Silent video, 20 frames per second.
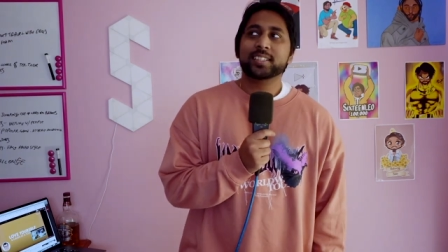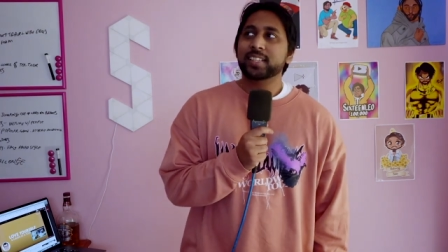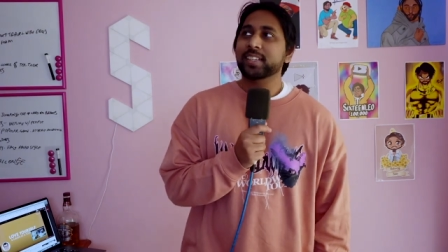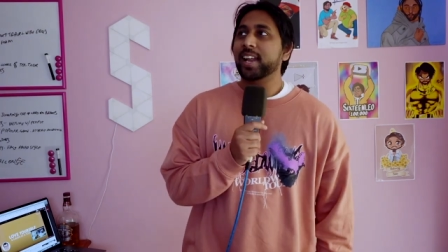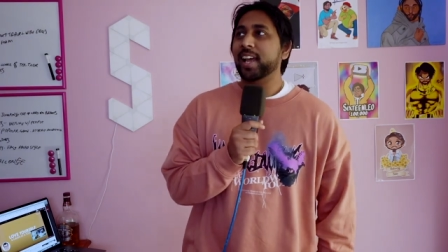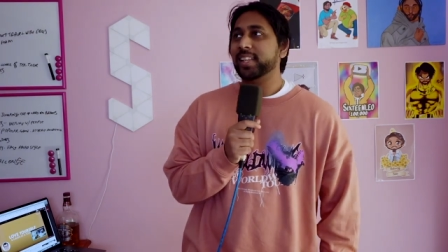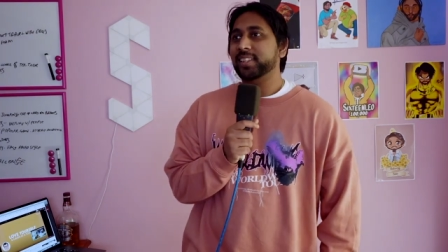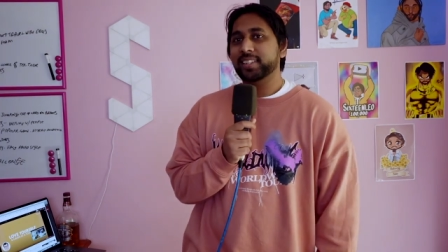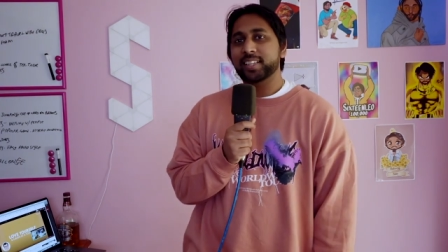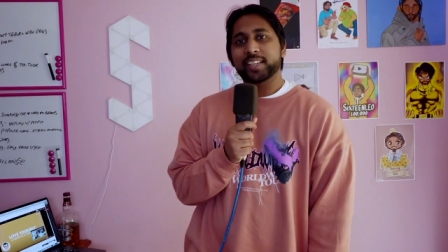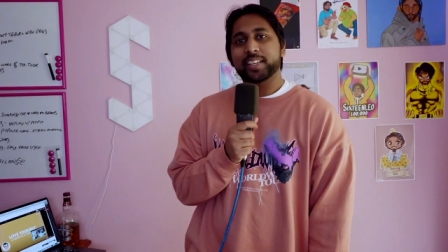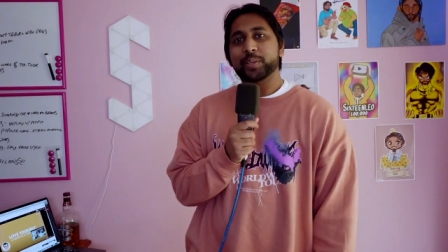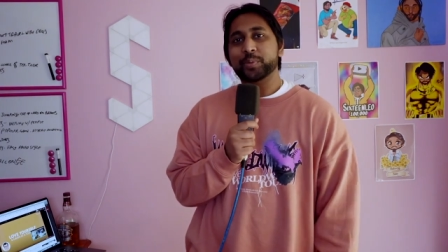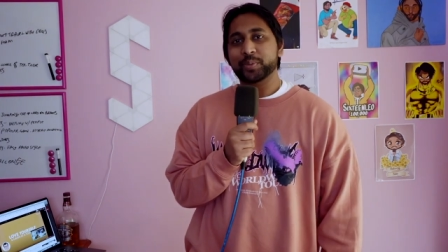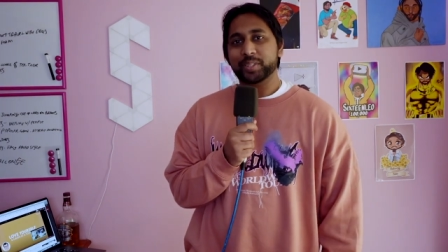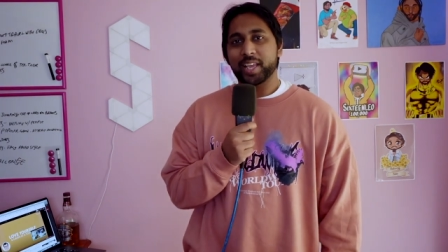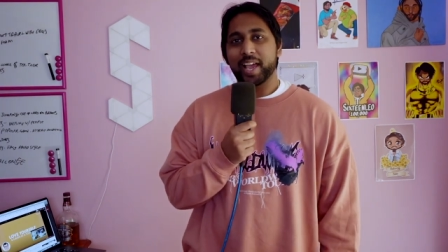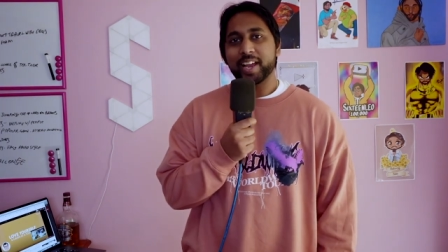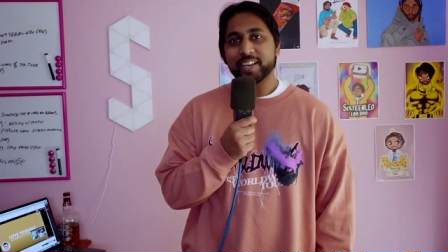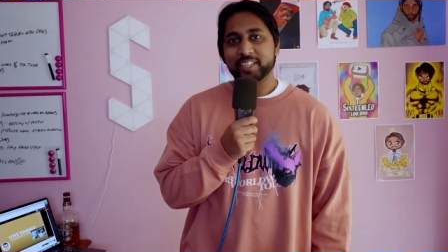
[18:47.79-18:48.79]
did I think he
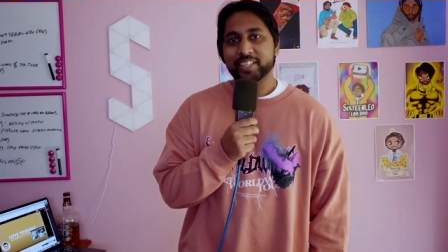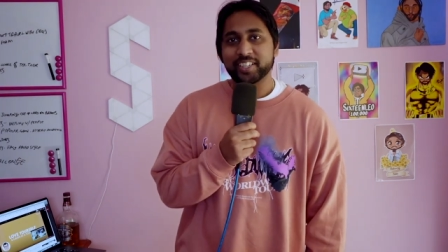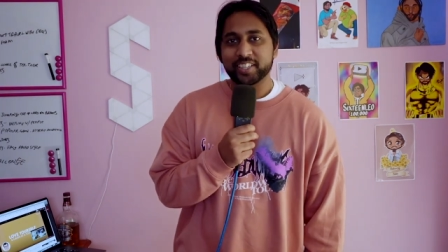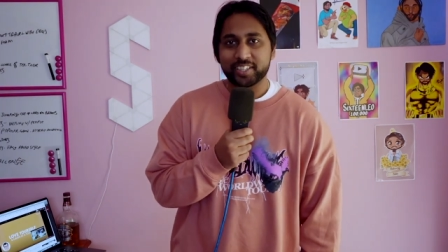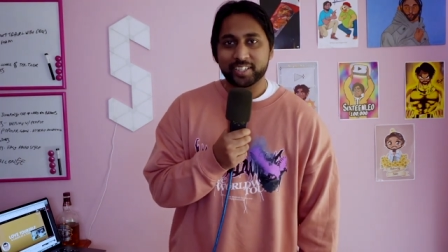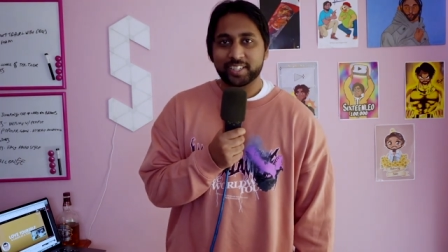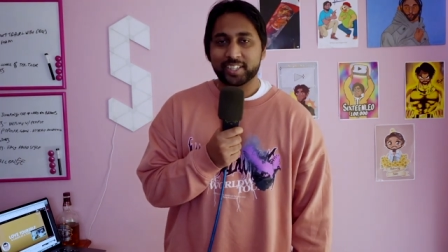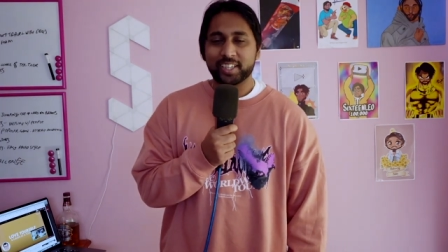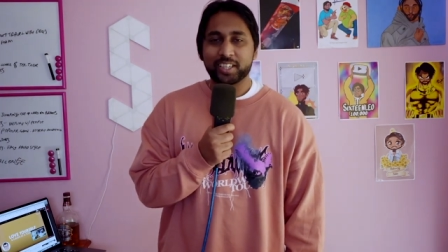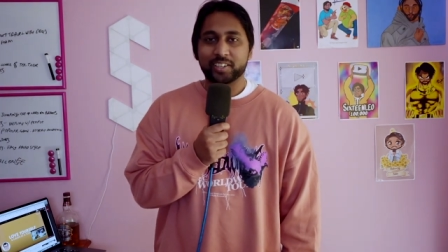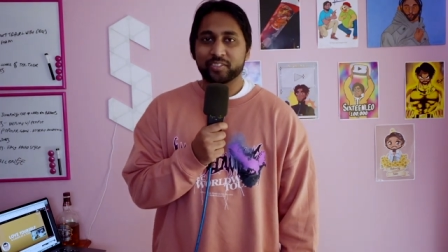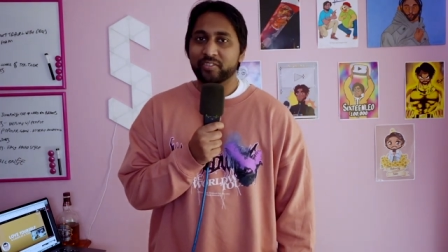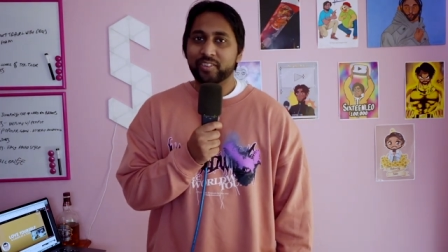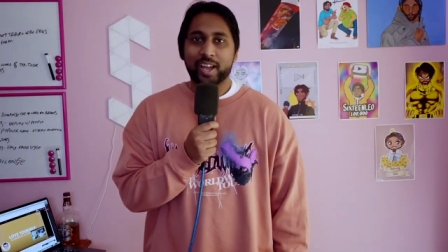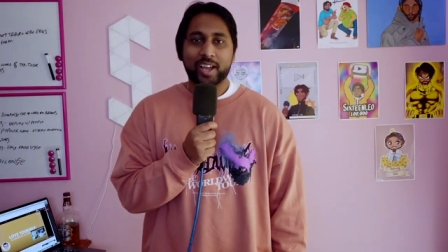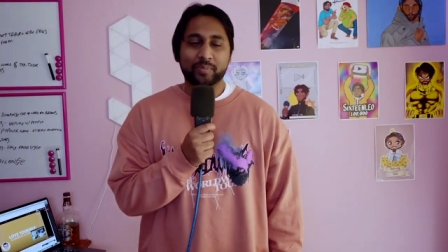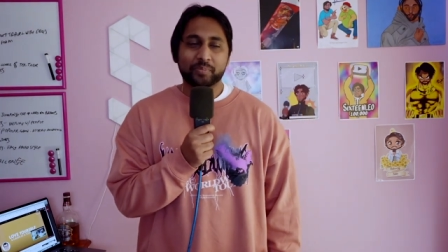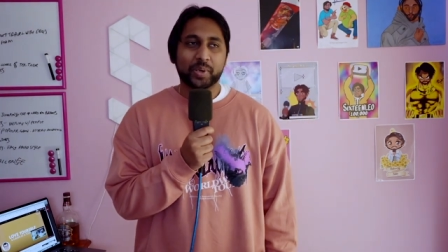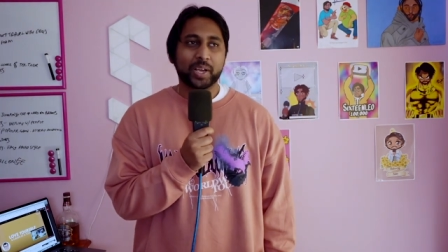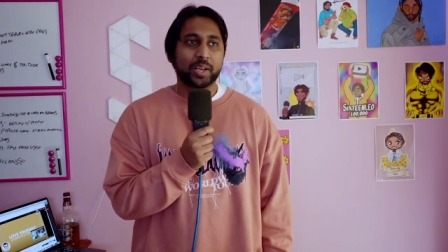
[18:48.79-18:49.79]
was actually gonna eat a
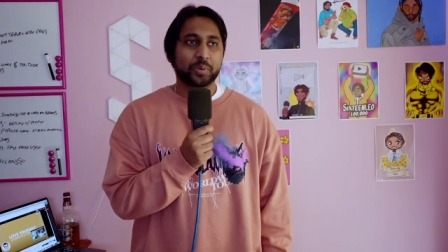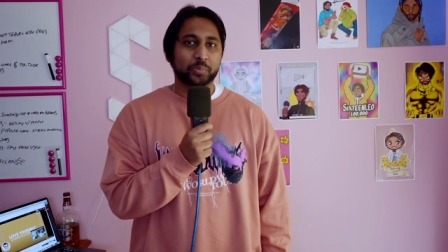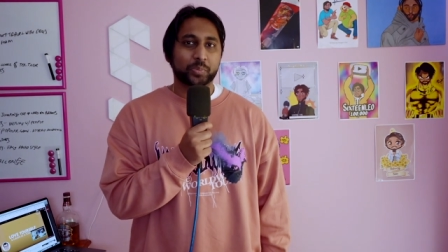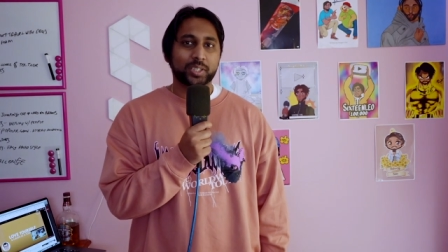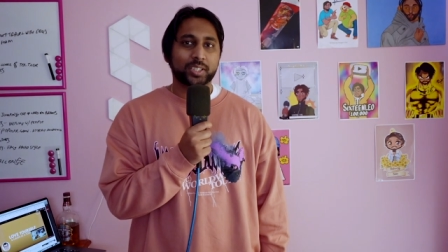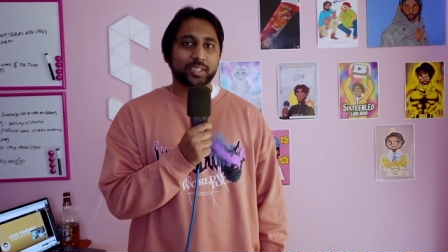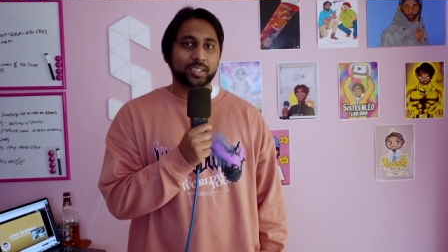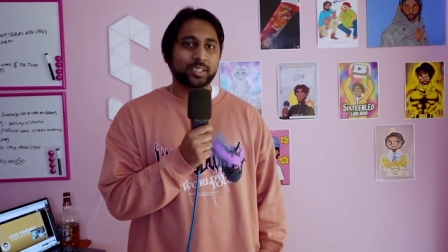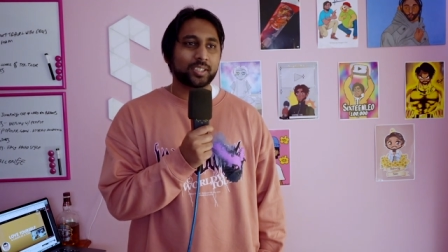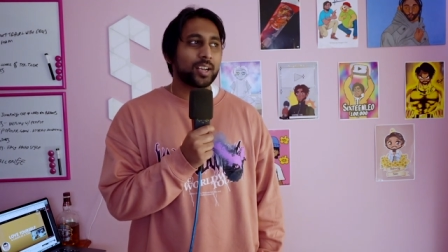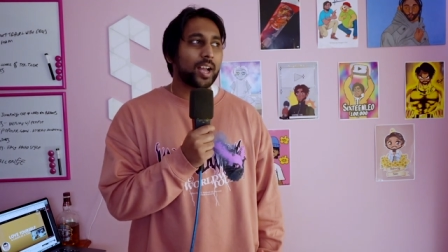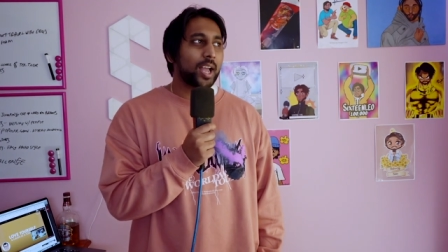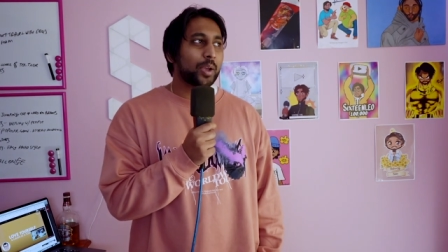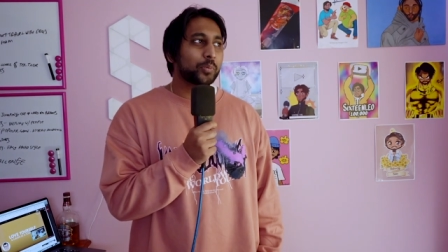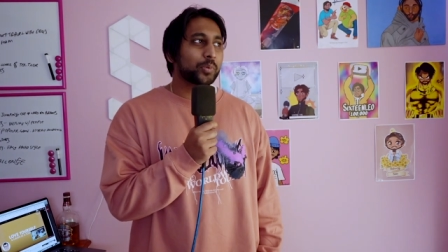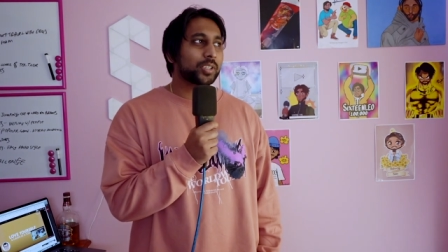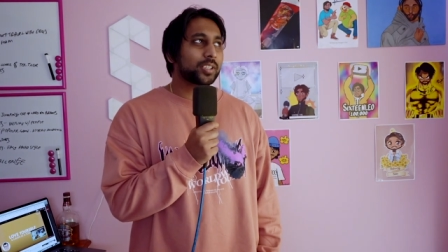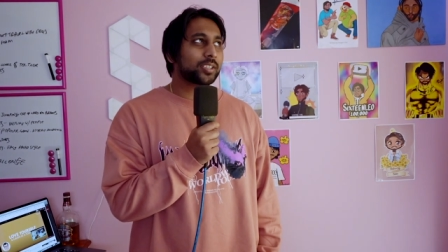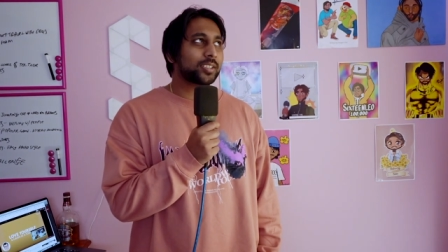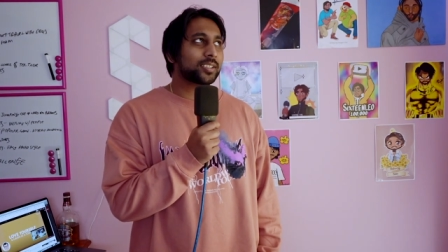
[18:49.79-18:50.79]
five-pound burger? I
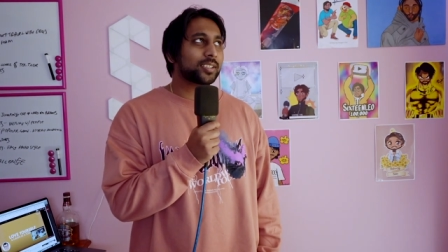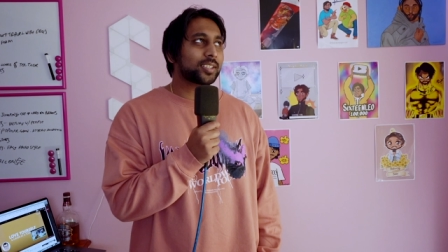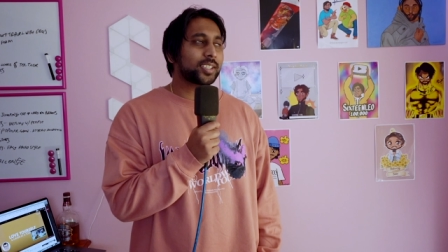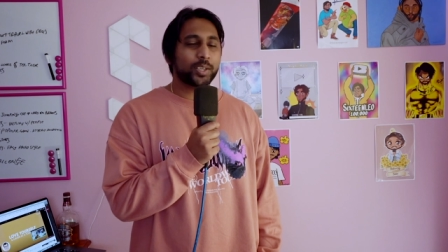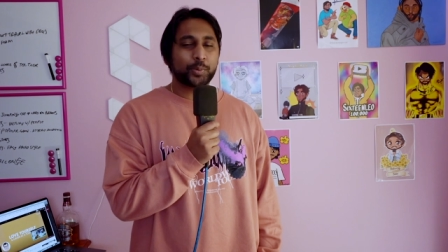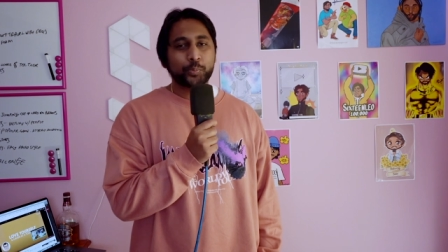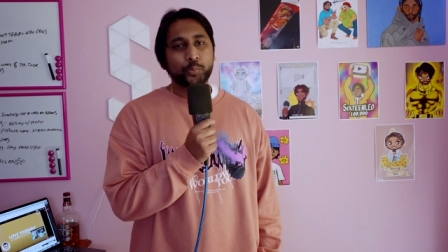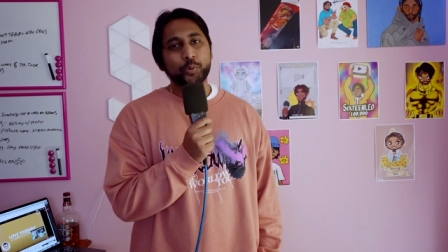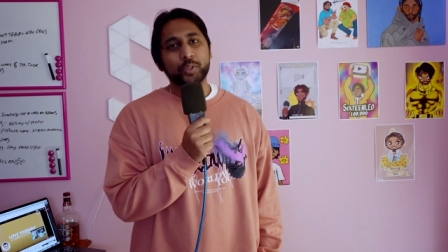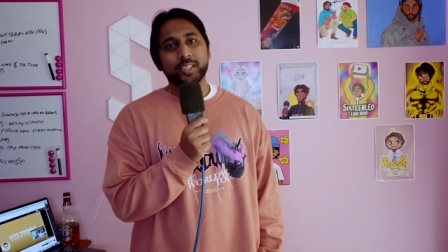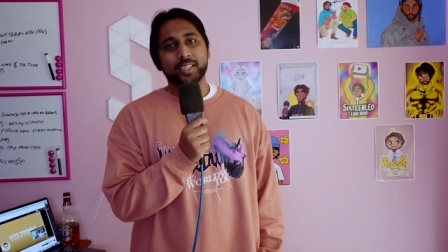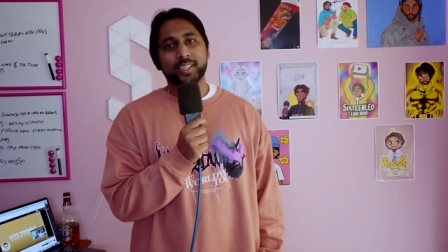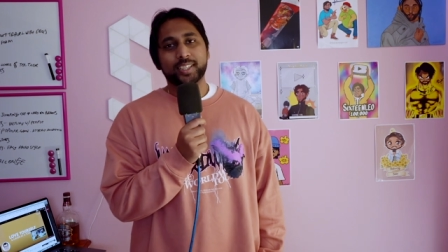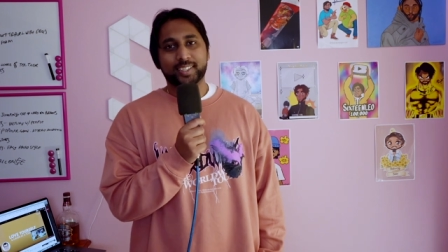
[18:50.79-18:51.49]
was somewhat